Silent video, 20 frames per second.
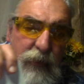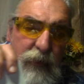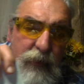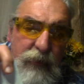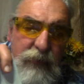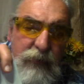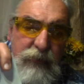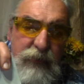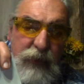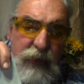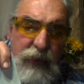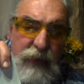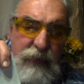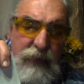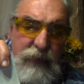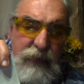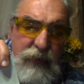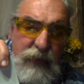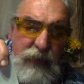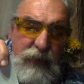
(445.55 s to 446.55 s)
See,
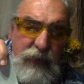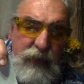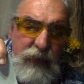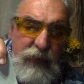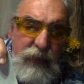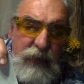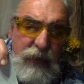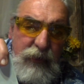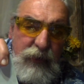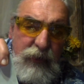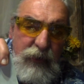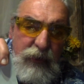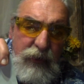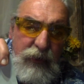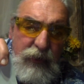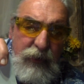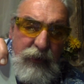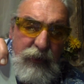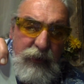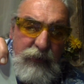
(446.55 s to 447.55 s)
it's
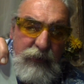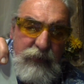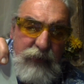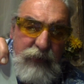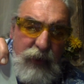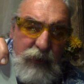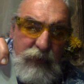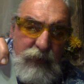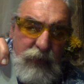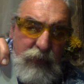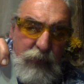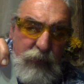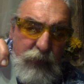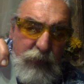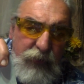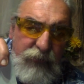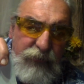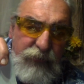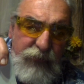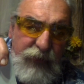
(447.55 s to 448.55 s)
got the
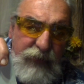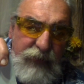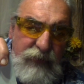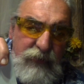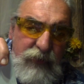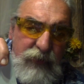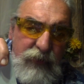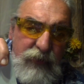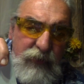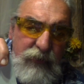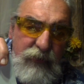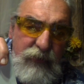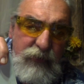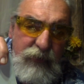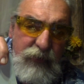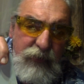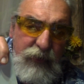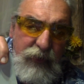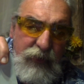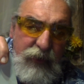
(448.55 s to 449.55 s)
3 fins,
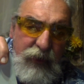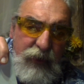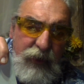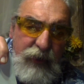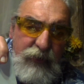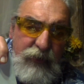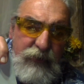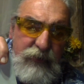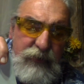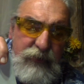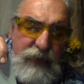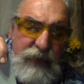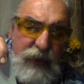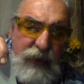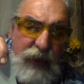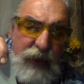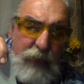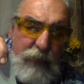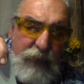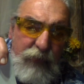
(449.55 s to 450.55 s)
and you just did
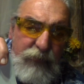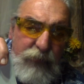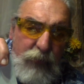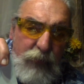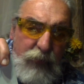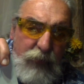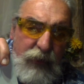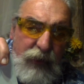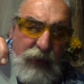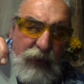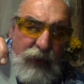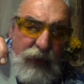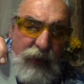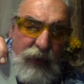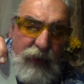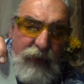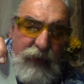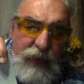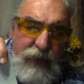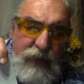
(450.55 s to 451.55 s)
that by folding a
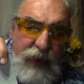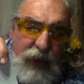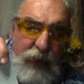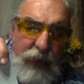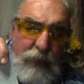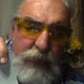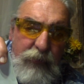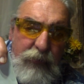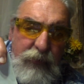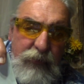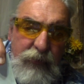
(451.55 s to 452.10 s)
little of the tape.